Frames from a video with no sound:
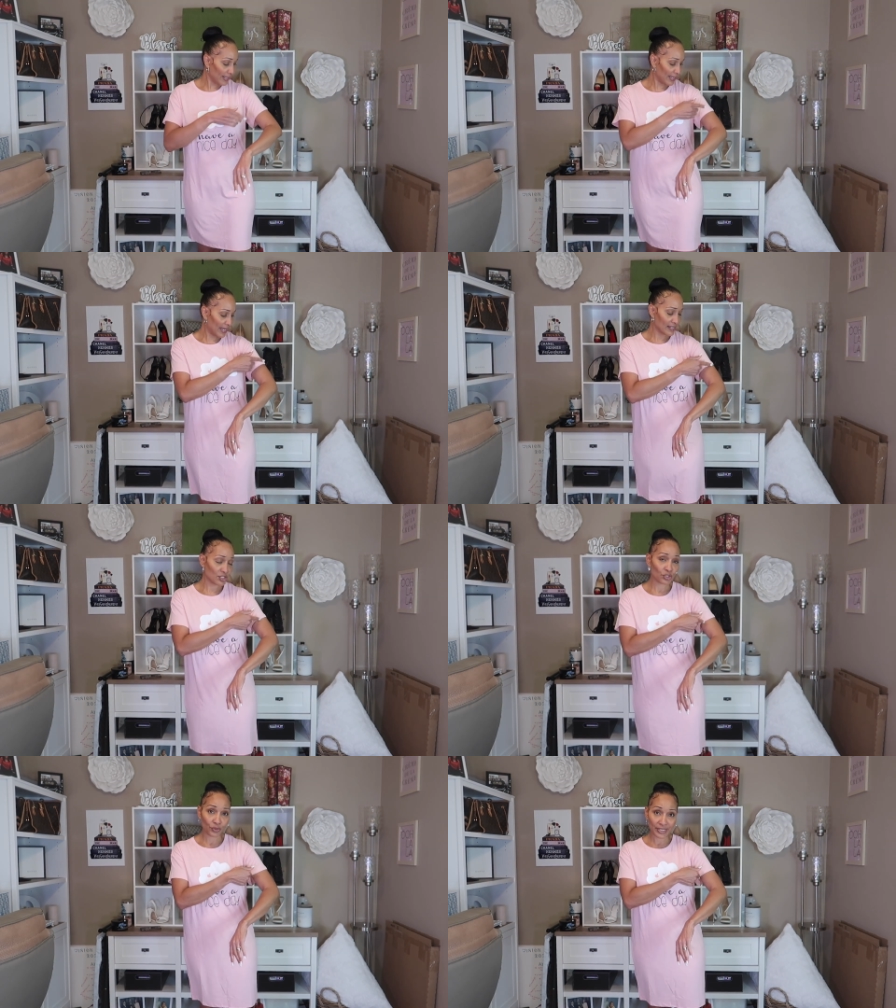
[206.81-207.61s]
It
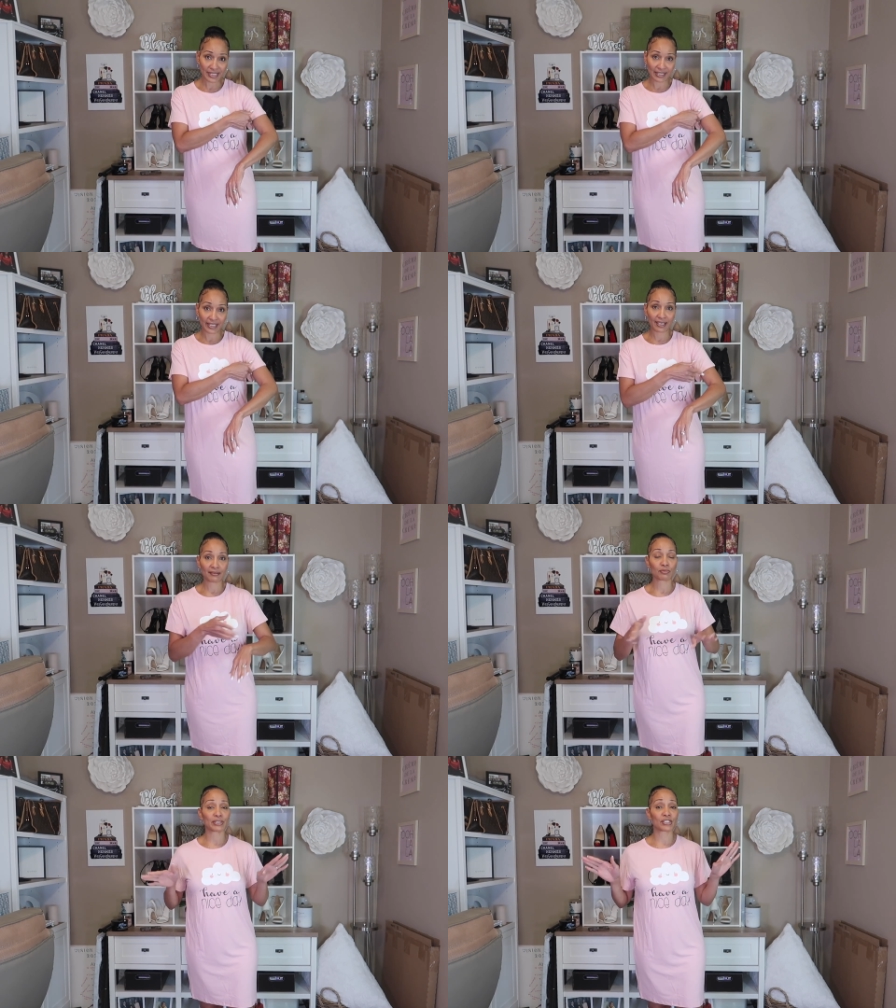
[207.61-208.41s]
has short
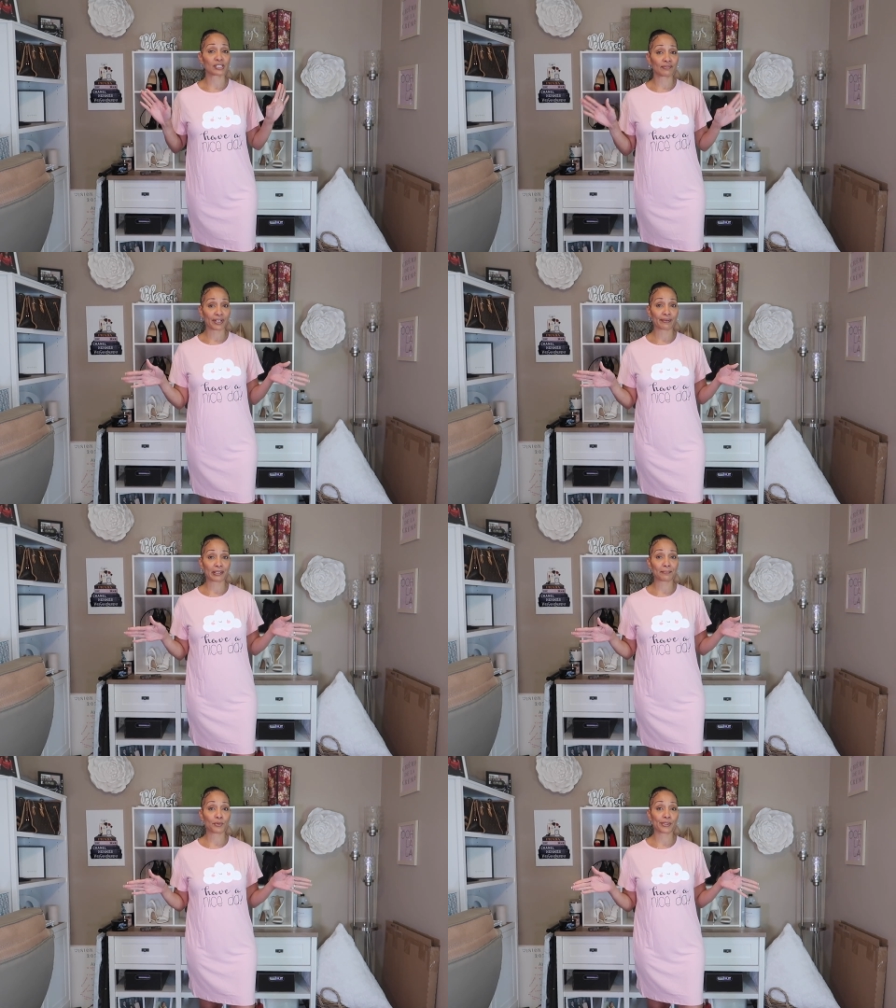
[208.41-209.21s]
sleeves, which is very
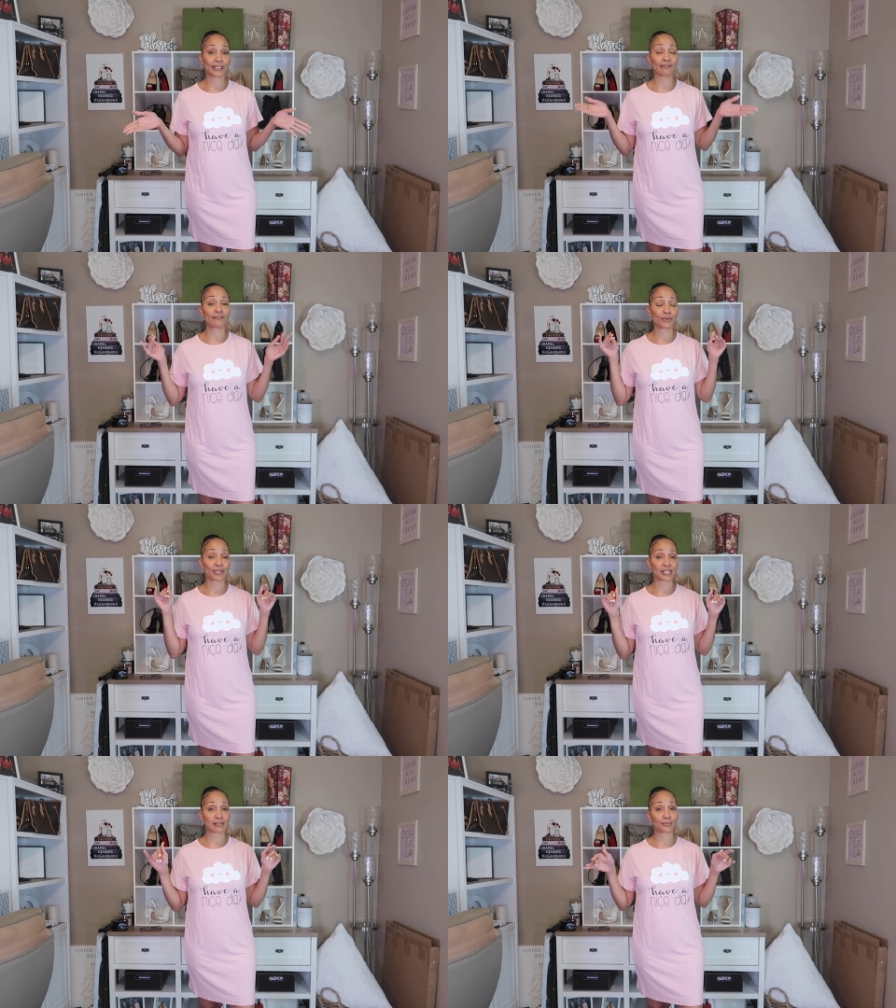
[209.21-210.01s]
important for
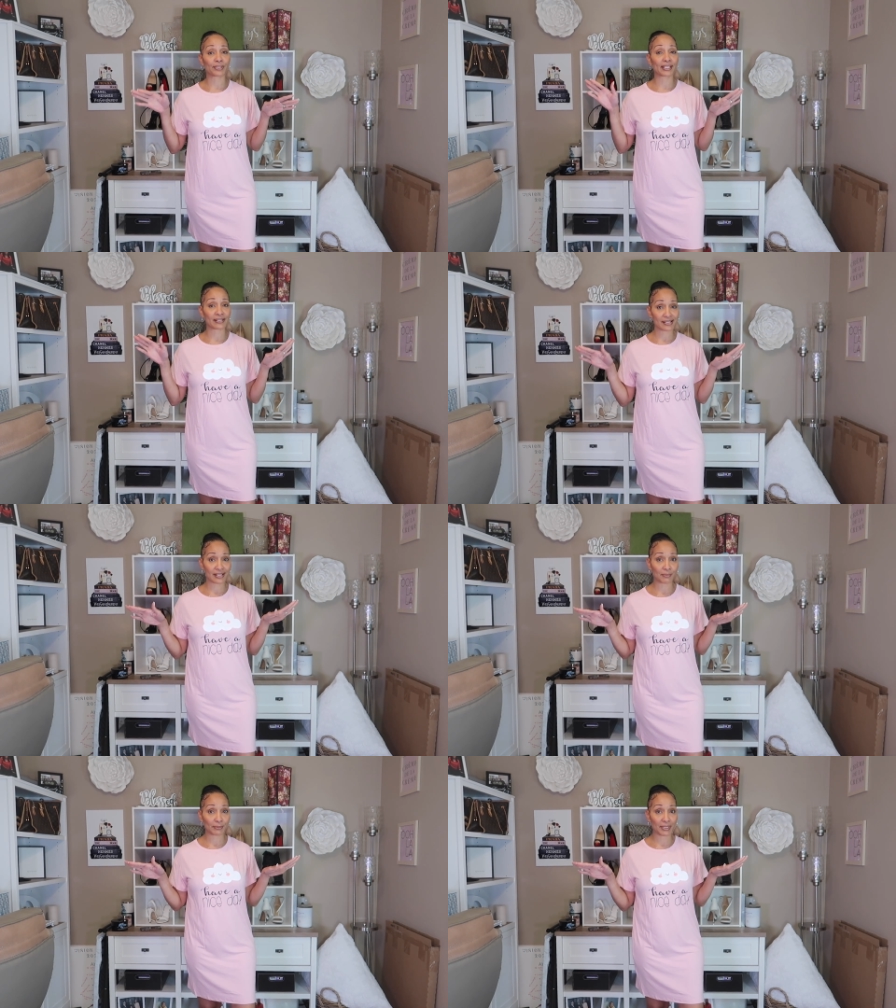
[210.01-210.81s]
the spring and
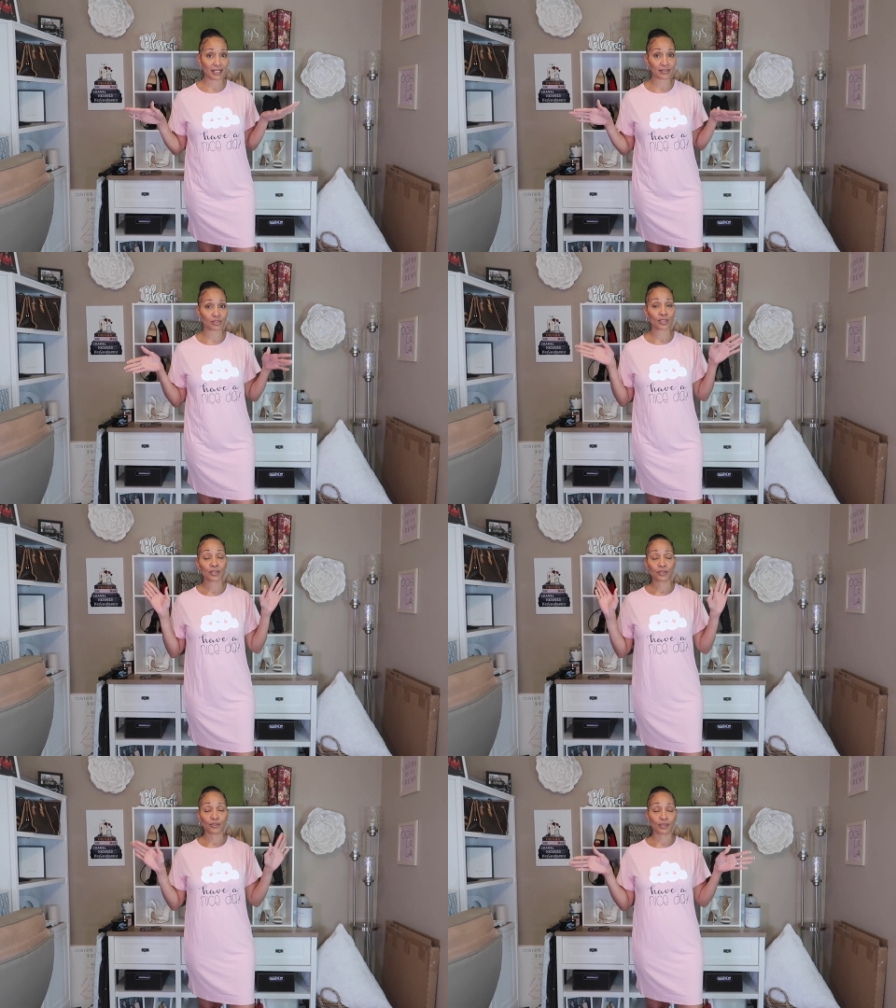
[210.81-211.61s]
summer months.
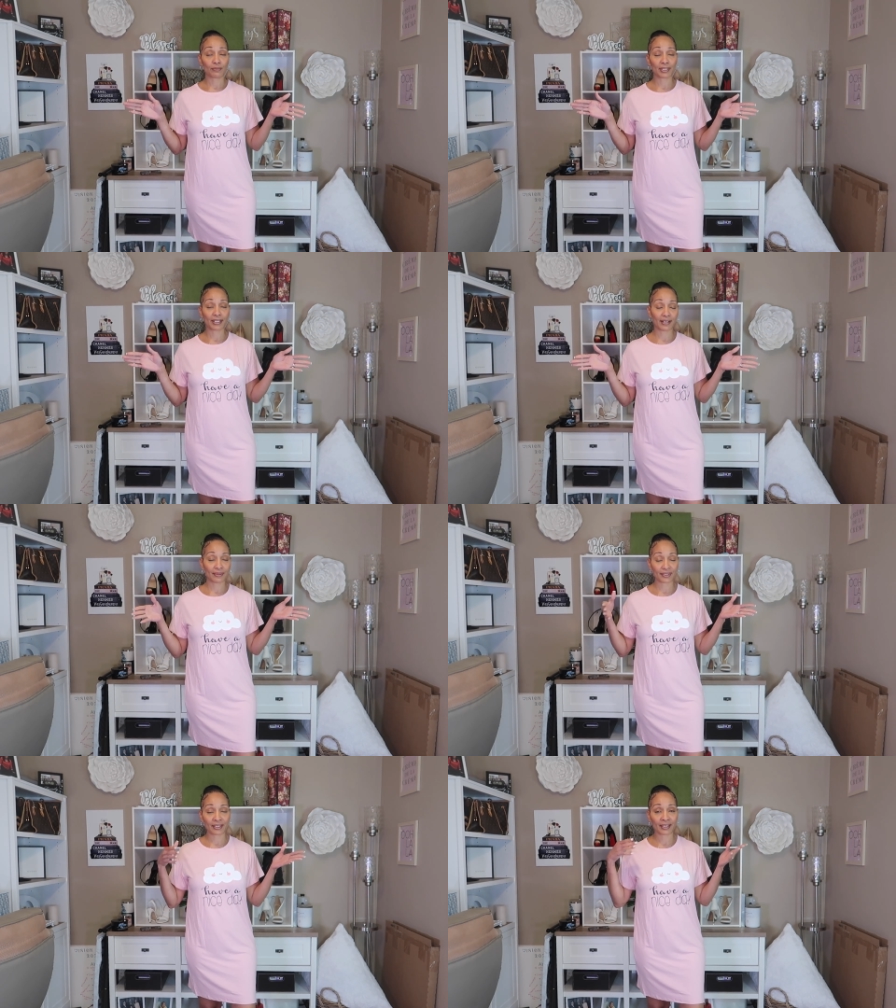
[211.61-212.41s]
You don't want
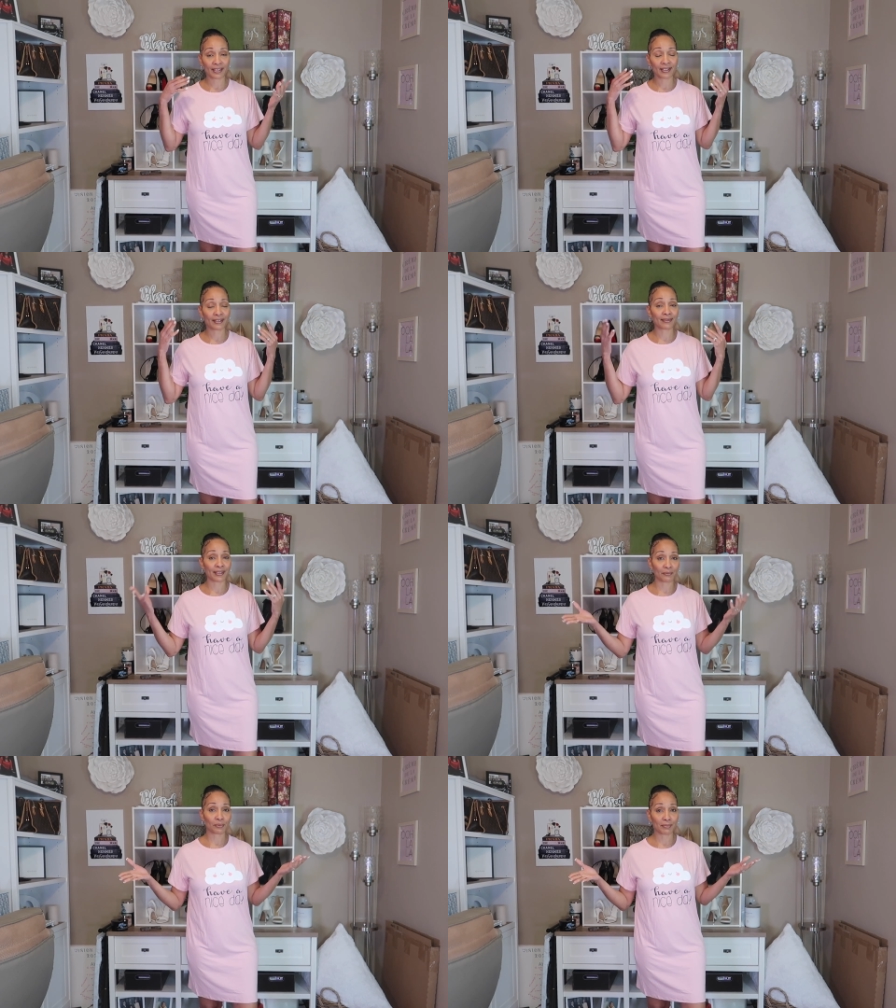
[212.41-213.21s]
anything
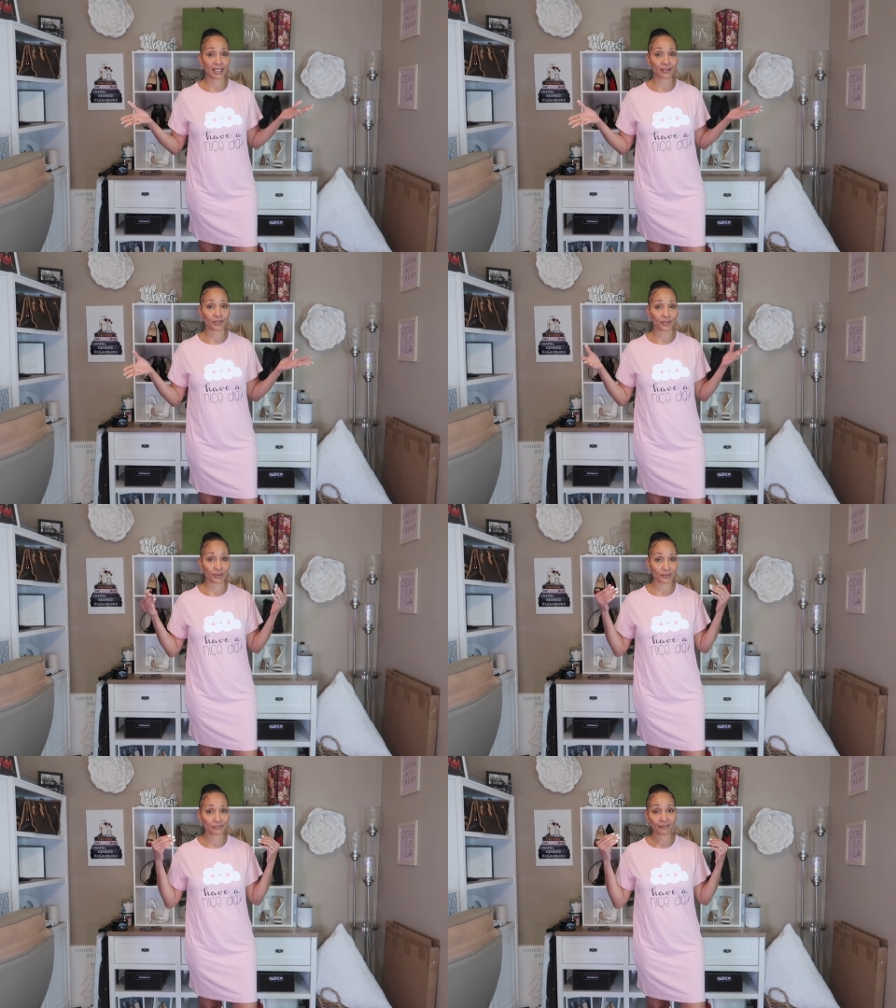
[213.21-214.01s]
that will make
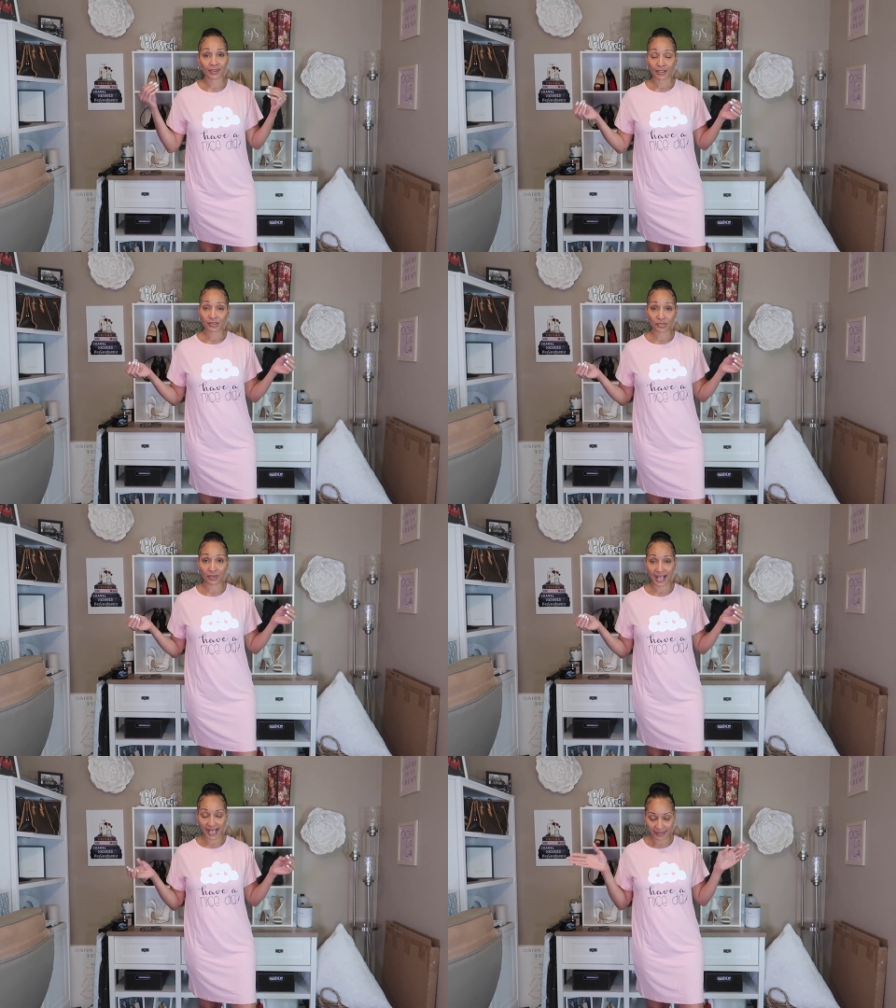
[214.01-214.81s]
you too
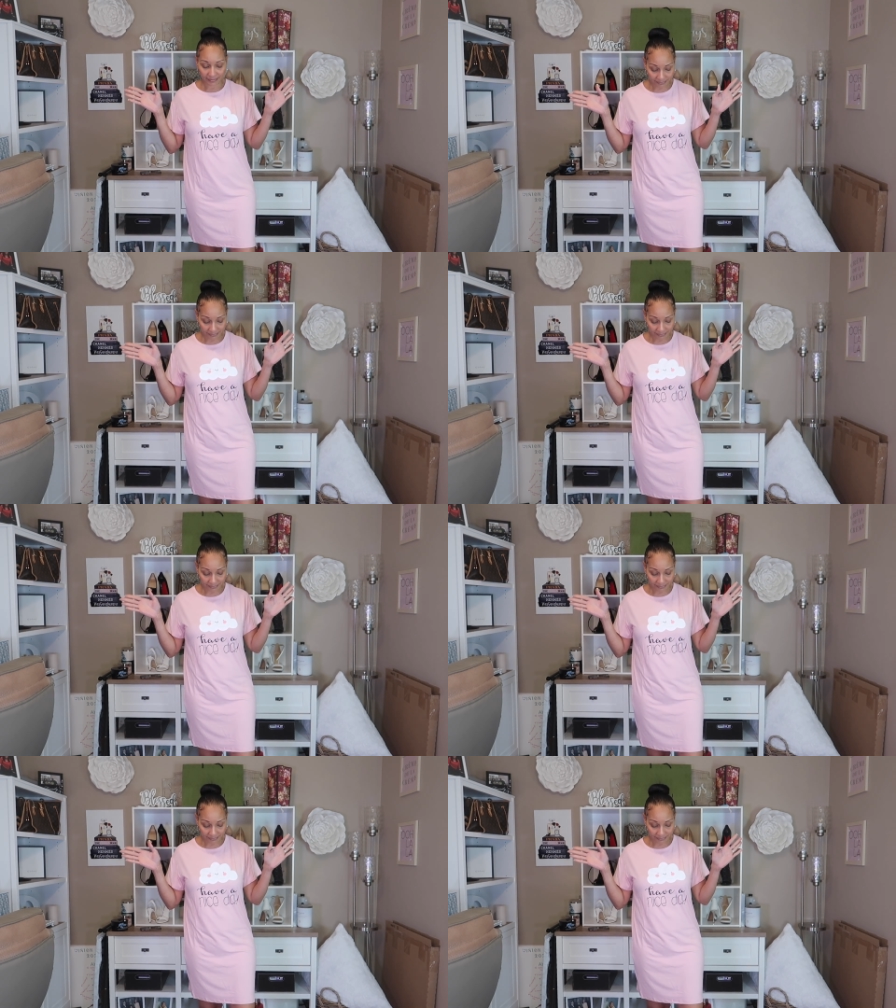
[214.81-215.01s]
hot.